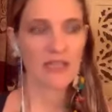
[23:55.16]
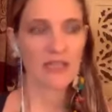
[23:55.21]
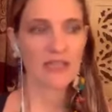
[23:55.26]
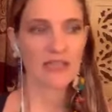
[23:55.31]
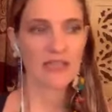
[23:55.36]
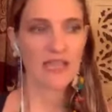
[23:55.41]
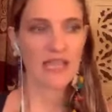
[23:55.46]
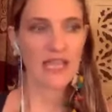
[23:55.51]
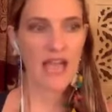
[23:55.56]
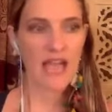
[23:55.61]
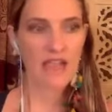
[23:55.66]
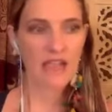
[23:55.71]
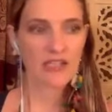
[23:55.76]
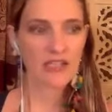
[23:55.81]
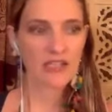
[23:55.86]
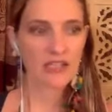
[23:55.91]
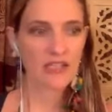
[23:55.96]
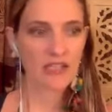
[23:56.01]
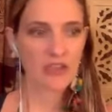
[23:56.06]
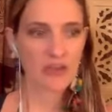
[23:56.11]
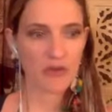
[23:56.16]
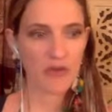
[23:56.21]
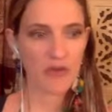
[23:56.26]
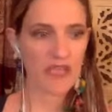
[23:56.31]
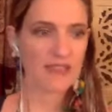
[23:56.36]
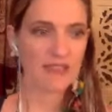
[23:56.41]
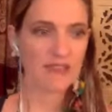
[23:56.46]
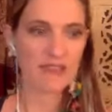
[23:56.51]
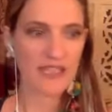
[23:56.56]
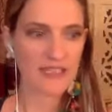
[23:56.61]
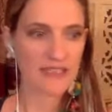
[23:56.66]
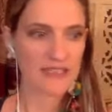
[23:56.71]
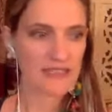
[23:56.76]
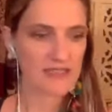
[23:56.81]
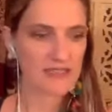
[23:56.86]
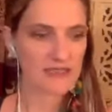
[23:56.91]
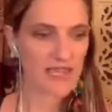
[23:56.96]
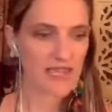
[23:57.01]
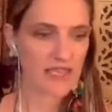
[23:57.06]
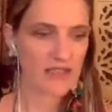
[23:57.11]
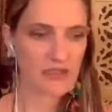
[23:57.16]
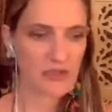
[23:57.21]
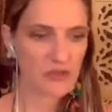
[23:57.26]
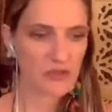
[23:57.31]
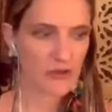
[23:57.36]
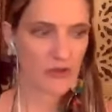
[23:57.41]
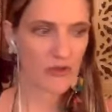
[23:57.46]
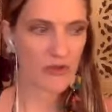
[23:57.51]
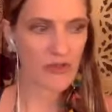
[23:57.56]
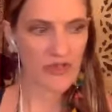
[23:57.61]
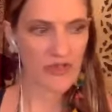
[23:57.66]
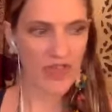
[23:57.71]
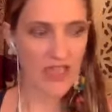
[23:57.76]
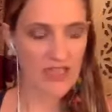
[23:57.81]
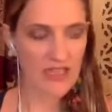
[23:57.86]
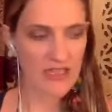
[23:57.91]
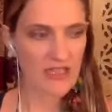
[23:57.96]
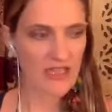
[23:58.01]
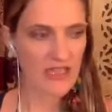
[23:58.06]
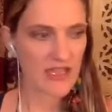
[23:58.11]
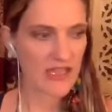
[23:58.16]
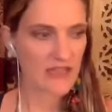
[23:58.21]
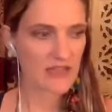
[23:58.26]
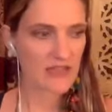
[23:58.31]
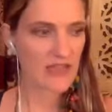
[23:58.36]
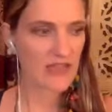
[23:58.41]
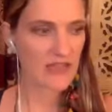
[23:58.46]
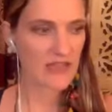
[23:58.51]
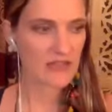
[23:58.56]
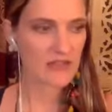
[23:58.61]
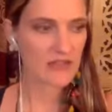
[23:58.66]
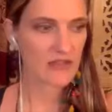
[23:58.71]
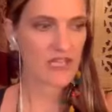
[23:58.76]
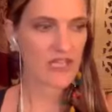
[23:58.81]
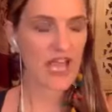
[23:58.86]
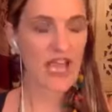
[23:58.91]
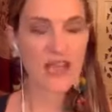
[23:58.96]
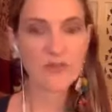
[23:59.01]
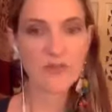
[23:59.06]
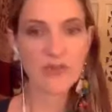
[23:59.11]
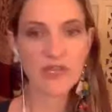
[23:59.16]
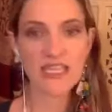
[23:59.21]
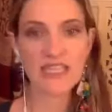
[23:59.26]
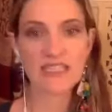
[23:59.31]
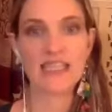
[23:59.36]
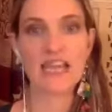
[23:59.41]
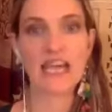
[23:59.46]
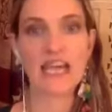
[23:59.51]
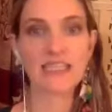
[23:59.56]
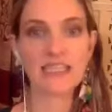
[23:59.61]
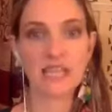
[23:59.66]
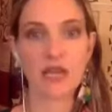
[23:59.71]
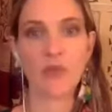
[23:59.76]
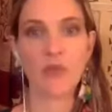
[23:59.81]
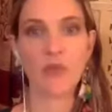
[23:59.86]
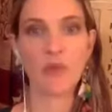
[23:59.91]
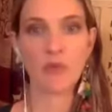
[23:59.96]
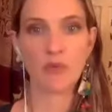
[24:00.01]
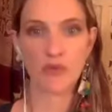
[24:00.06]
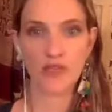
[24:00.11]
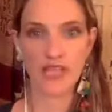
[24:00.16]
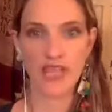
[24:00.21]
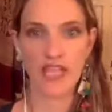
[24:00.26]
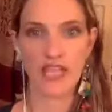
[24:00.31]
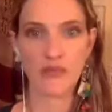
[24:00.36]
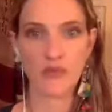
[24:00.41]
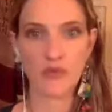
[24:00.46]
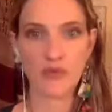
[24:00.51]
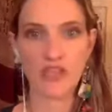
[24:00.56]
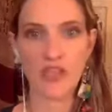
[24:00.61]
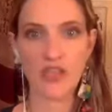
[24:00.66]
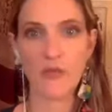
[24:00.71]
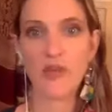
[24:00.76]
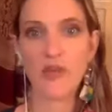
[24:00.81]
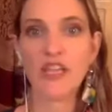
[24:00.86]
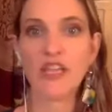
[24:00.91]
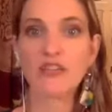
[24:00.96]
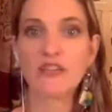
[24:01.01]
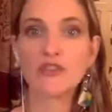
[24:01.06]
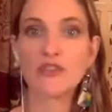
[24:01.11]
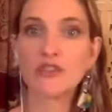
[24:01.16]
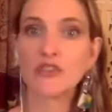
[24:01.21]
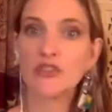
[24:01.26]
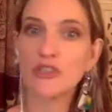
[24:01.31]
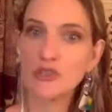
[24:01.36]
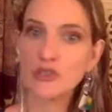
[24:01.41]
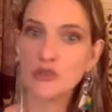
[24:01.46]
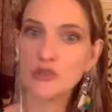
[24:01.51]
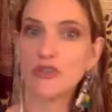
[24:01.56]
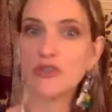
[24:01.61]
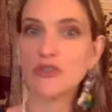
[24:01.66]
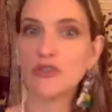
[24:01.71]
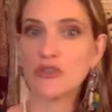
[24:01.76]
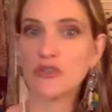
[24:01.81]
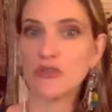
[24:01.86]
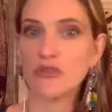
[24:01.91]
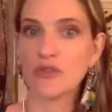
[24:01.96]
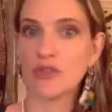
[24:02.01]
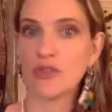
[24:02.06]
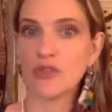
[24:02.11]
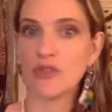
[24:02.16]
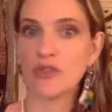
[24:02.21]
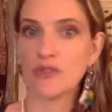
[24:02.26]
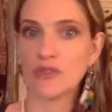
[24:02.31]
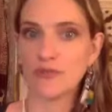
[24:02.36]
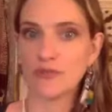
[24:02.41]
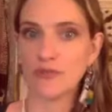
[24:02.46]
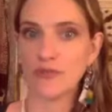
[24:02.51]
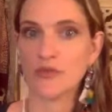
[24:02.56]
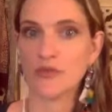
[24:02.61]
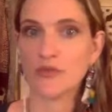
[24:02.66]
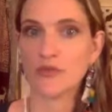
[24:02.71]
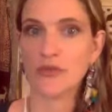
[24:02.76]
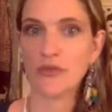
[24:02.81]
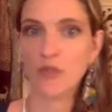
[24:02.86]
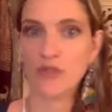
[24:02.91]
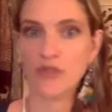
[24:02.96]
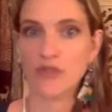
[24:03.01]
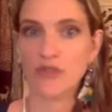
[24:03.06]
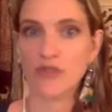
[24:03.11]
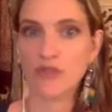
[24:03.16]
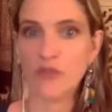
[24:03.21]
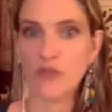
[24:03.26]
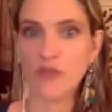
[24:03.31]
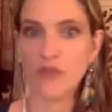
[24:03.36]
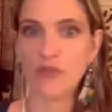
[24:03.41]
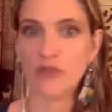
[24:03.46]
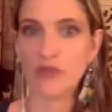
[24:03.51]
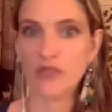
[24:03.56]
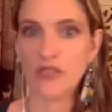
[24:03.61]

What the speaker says: they kind of just go in, they do their thing, and then they're done, because that's how people engage with them, because they're used to this sort of Western medical